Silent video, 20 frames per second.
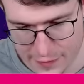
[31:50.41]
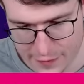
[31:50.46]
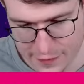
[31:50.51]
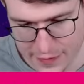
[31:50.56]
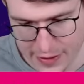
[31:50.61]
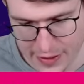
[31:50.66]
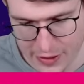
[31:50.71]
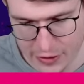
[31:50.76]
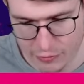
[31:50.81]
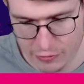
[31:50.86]

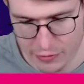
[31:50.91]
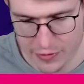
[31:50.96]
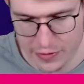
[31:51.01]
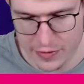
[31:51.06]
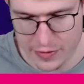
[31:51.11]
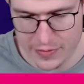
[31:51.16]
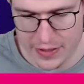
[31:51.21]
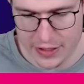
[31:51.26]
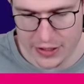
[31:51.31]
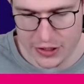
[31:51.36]
Thank you very
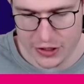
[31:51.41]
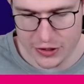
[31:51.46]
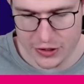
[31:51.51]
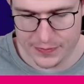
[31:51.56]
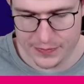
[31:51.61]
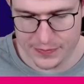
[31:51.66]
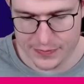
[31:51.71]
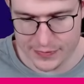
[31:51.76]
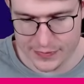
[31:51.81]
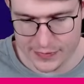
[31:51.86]
much.
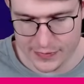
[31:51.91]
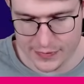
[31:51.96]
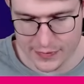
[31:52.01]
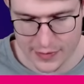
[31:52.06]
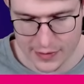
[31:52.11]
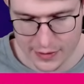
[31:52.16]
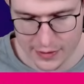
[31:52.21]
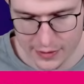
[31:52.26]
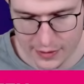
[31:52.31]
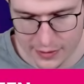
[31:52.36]

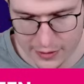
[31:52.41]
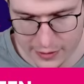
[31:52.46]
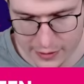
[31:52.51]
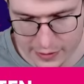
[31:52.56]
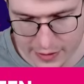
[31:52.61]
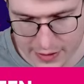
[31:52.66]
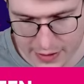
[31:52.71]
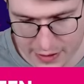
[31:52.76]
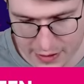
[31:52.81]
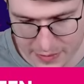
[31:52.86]
Log
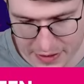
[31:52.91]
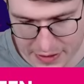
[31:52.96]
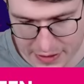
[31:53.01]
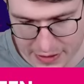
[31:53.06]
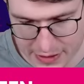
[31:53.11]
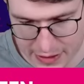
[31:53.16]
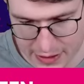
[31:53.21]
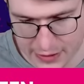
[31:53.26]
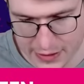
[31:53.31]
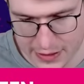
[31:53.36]
is coming
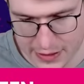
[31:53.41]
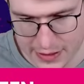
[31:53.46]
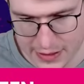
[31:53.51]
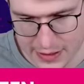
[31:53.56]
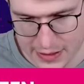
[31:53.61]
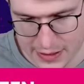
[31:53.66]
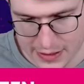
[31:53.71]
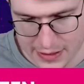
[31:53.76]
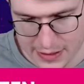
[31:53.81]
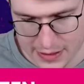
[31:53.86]
down.
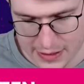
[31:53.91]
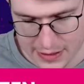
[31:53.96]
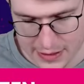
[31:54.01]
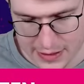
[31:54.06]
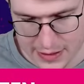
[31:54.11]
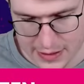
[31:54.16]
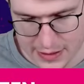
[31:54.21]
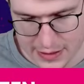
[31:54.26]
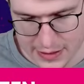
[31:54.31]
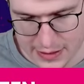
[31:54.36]

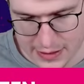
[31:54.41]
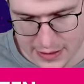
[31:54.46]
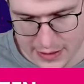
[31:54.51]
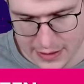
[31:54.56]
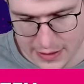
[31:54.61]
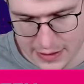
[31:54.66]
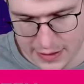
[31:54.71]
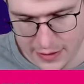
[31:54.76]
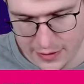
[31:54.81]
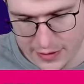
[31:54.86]

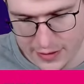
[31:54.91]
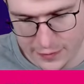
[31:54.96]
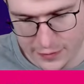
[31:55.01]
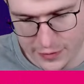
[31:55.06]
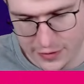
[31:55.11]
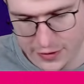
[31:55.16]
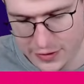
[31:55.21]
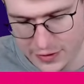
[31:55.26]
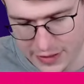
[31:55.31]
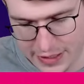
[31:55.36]
Goes in for
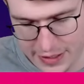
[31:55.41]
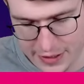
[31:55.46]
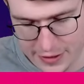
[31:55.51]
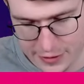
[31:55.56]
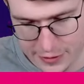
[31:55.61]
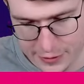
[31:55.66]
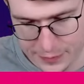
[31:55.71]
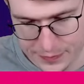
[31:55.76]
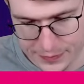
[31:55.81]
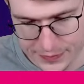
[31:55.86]
a
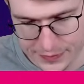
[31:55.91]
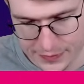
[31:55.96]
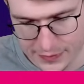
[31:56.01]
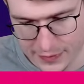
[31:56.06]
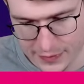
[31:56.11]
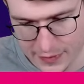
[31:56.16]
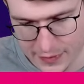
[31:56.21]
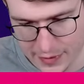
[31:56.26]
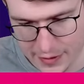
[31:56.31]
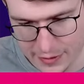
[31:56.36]
Tornado.
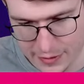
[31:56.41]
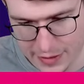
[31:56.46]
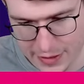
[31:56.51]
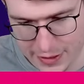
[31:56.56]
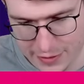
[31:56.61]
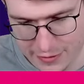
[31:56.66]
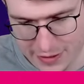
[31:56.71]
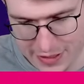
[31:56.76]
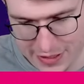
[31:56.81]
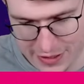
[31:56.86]

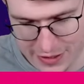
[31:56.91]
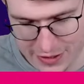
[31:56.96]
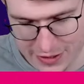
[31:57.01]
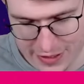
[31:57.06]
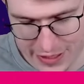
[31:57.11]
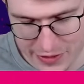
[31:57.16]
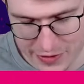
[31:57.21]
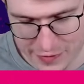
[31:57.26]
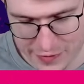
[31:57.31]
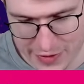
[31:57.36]
Interesting
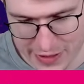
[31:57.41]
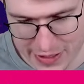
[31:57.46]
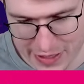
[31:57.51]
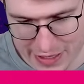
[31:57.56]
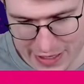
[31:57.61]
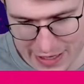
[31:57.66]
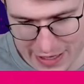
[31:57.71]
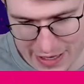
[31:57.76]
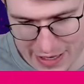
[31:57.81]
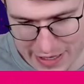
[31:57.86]
Tornado. I think he
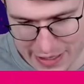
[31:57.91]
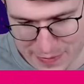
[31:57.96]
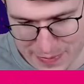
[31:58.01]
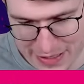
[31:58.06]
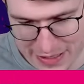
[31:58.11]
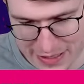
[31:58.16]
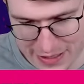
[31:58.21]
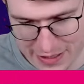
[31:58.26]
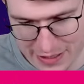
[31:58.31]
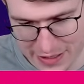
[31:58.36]
kind of
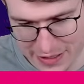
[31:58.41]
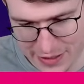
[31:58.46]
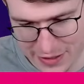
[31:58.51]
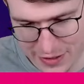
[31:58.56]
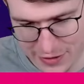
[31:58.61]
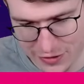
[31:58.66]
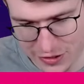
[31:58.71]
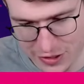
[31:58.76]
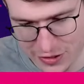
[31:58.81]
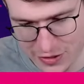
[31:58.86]
expected the
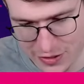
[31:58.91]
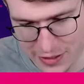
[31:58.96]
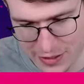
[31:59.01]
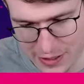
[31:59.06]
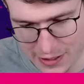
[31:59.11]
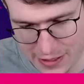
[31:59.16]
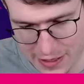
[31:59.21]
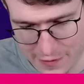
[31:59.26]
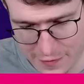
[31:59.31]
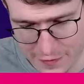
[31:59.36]
Executioner to
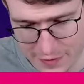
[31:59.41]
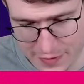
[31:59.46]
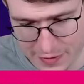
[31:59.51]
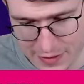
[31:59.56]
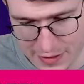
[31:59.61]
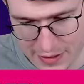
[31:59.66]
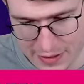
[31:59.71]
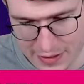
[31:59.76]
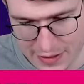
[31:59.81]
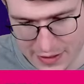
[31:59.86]
survive,
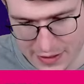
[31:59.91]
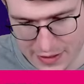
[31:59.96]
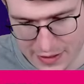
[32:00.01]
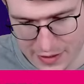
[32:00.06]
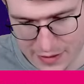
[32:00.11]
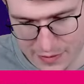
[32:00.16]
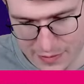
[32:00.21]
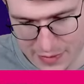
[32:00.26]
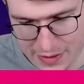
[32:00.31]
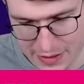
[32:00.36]

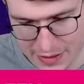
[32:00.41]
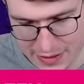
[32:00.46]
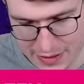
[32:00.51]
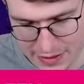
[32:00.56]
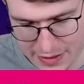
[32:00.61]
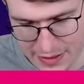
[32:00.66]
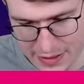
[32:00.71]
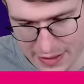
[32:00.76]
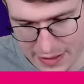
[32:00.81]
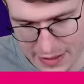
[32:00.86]
but this
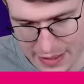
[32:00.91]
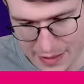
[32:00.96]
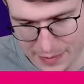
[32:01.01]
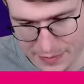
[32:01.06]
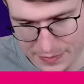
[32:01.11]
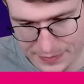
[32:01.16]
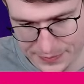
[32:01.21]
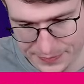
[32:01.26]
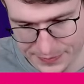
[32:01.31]
didn't happen.